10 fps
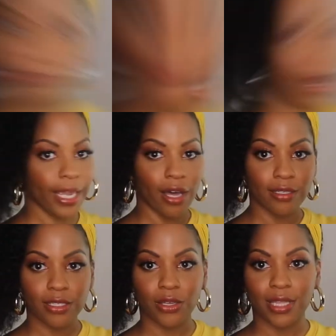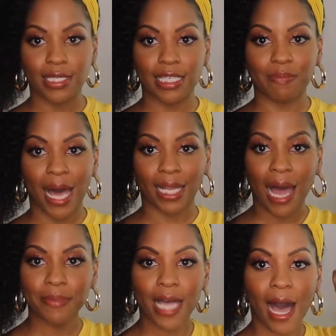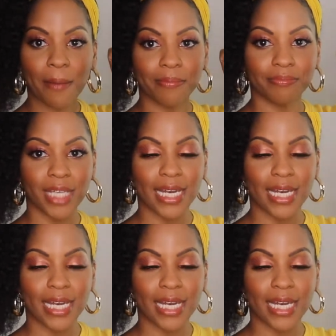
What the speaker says: All right, y'all, so this is my laptop.